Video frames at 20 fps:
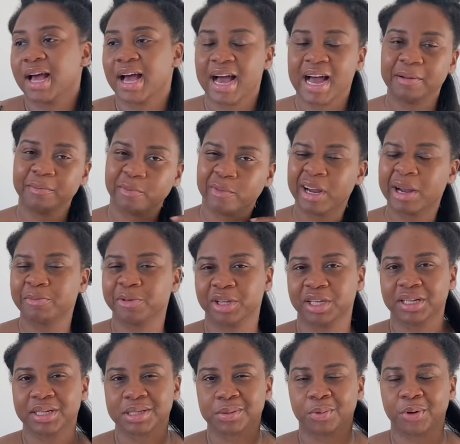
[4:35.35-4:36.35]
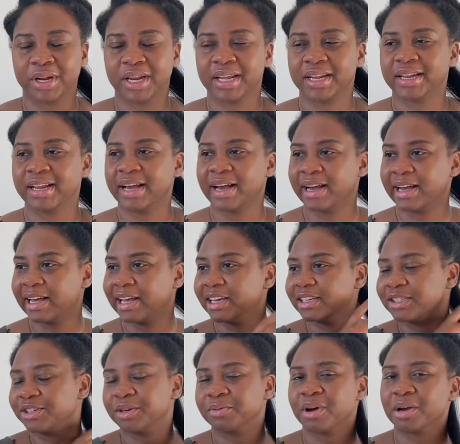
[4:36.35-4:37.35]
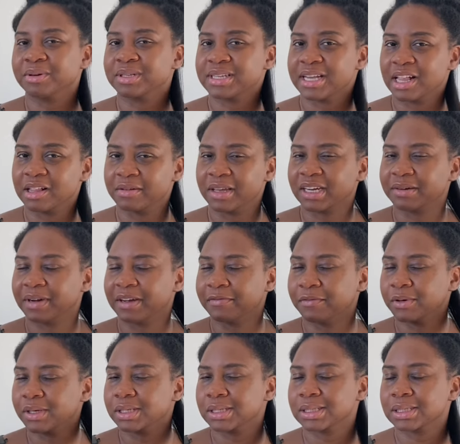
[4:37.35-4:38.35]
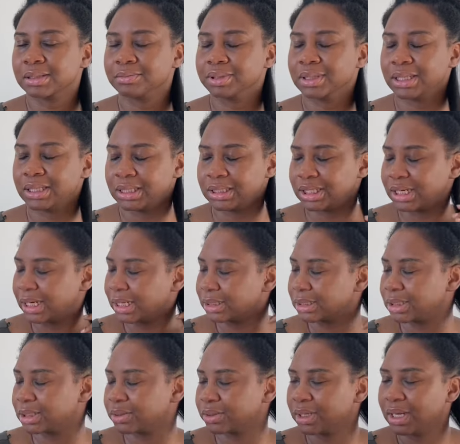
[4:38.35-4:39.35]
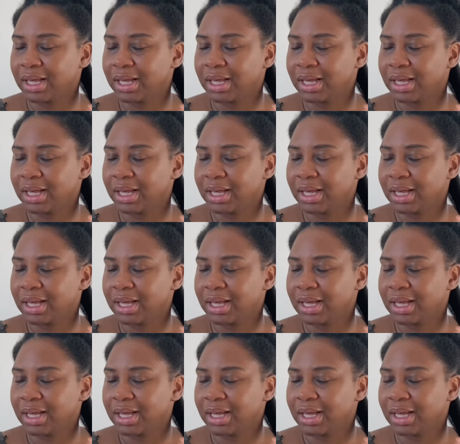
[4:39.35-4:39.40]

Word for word: I'm, I'm really disappointed. Uh, you can probably tell like my voice completely changed.